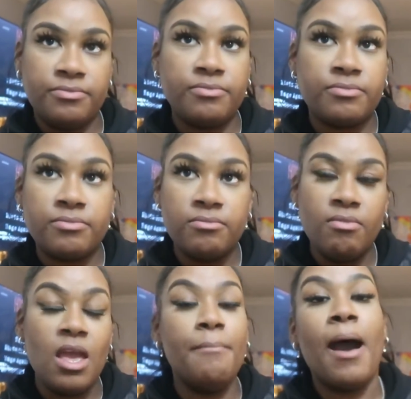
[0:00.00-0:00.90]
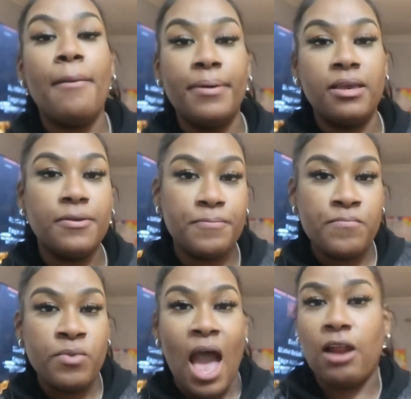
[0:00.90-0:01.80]
Hmm. In my opinion,
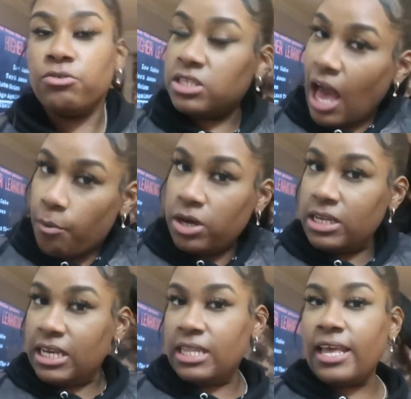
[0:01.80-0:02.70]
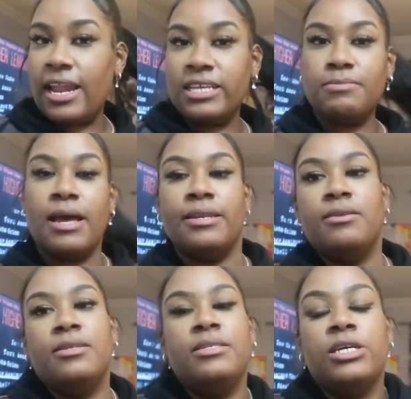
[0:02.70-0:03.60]
I don't. I wouldn't get that this as my
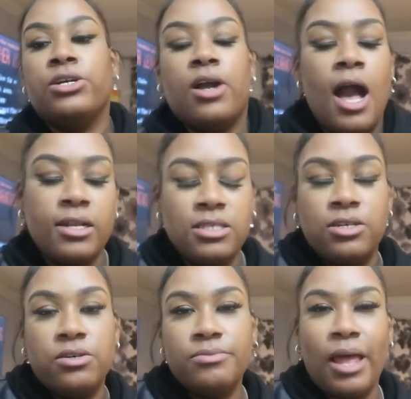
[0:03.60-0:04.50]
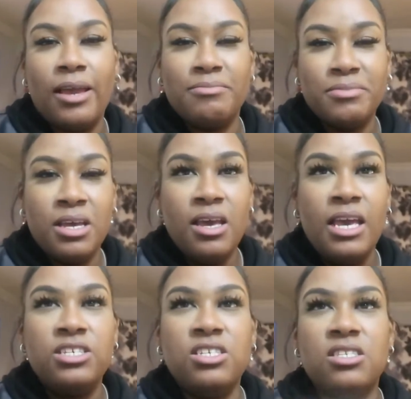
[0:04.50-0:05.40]
dinner cocktail. Like
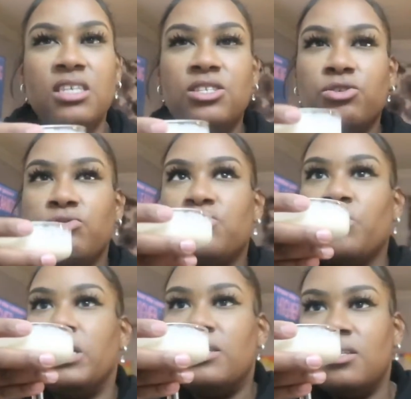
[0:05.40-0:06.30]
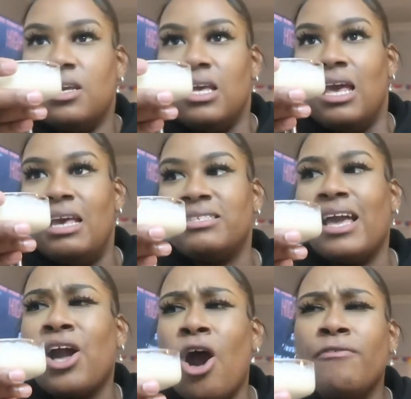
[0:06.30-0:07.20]
it's just it's too sweet. It's
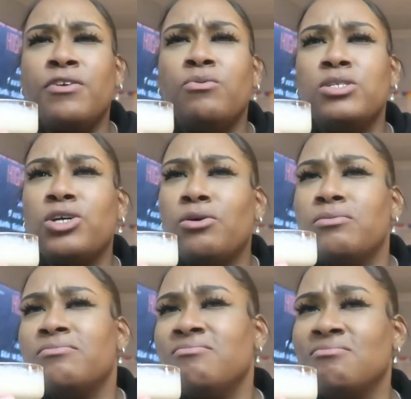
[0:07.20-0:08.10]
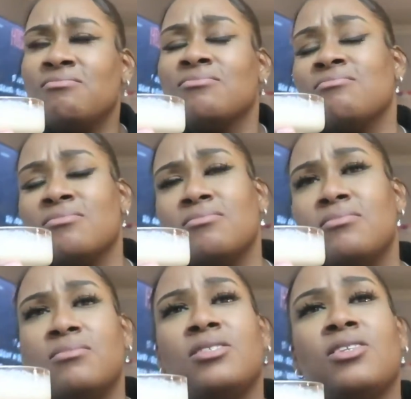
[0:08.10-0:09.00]
like coffee with your
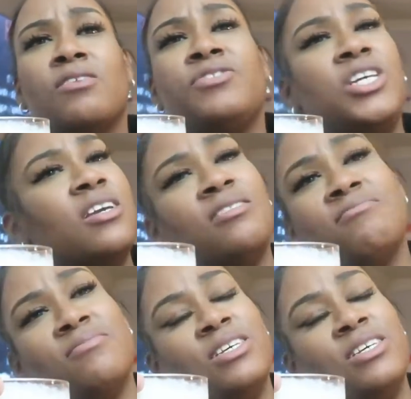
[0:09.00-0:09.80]
stuffed chicken.